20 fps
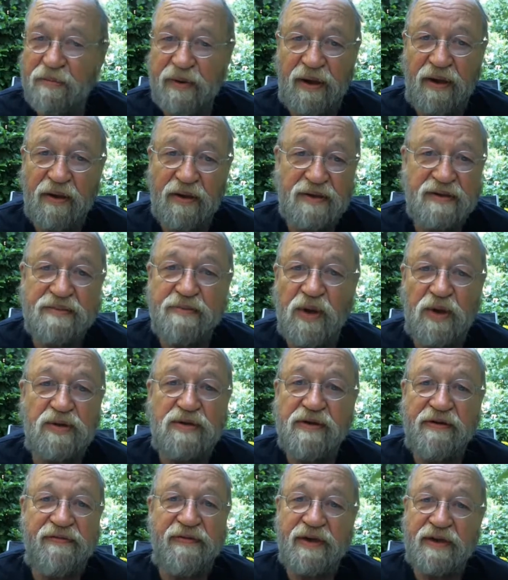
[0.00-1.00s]
because
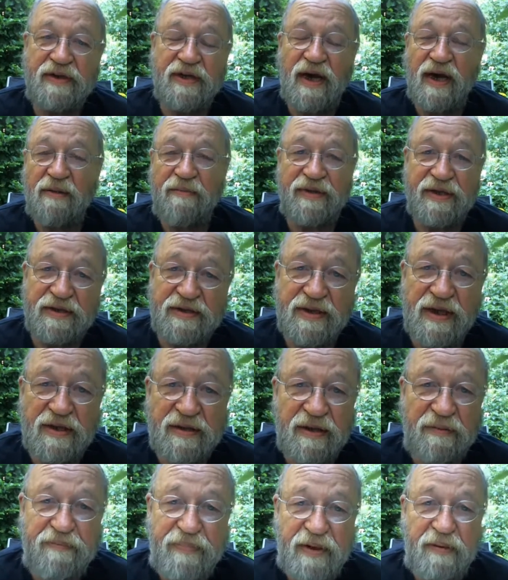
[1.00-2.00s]
most of the time the
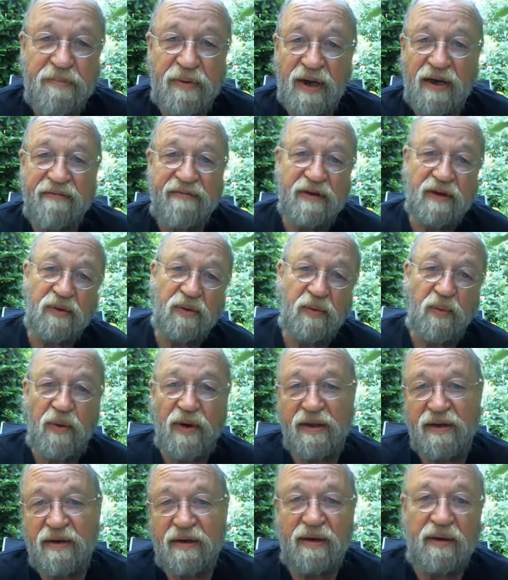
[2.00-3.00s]
southern people have the good
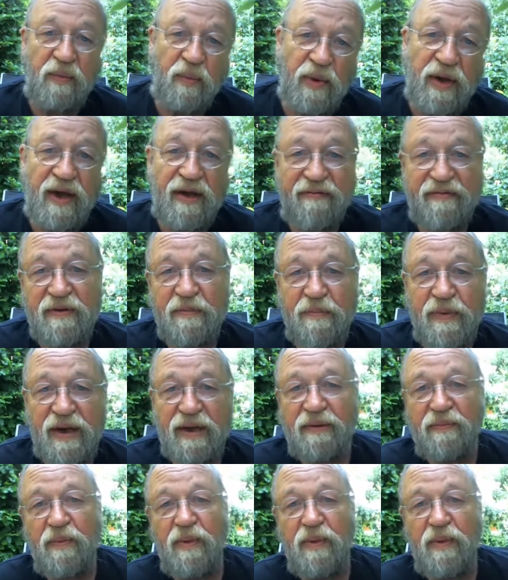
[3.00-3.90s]
weather and we have the bad